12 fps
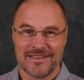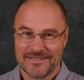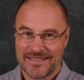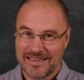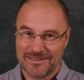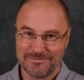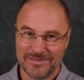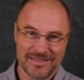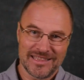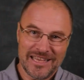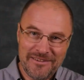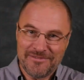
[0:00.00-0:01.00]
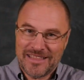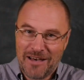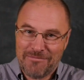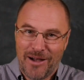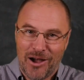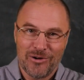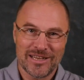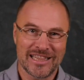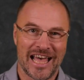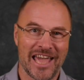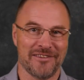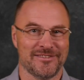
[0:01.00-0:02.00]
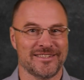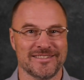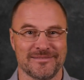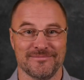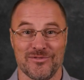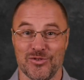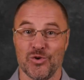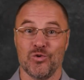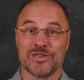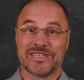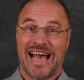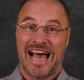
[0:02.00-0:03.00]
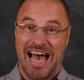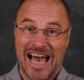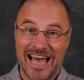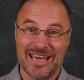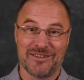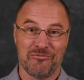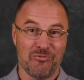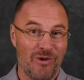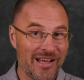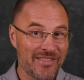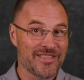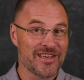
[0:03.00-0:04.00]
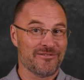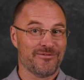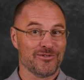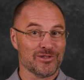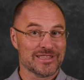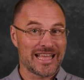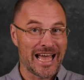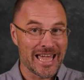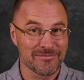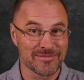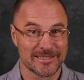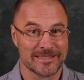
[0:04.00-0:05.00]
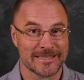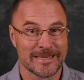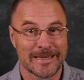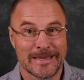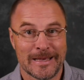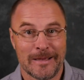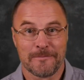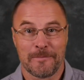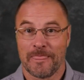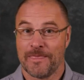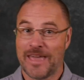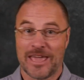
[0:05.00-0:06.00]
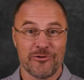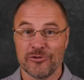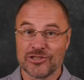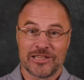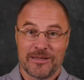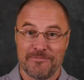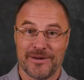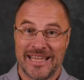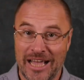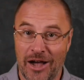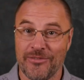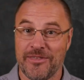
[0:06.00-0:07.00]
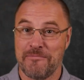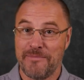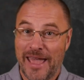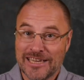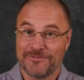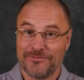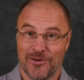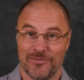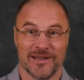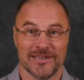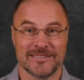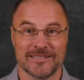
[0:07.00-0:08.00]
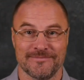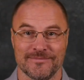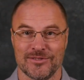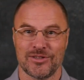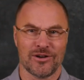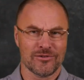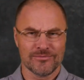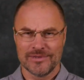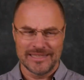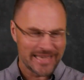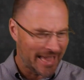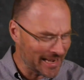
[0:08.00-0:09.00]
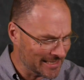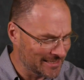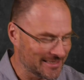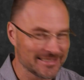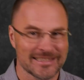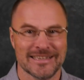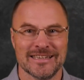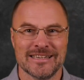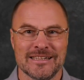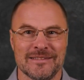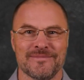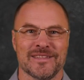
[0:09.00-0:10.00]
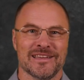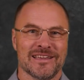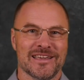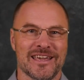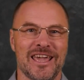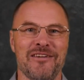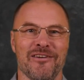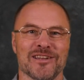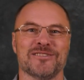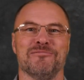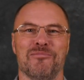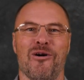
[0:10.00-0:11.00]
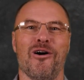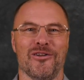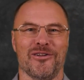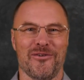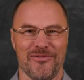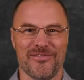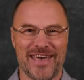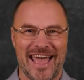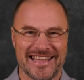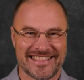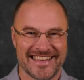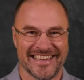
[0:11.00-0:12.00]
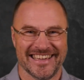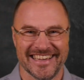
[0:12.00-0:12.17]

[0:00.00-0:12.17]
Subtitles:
They lift up our lives. Those are wonderful times. They usually bring out the best from us. So yes, give us more of that.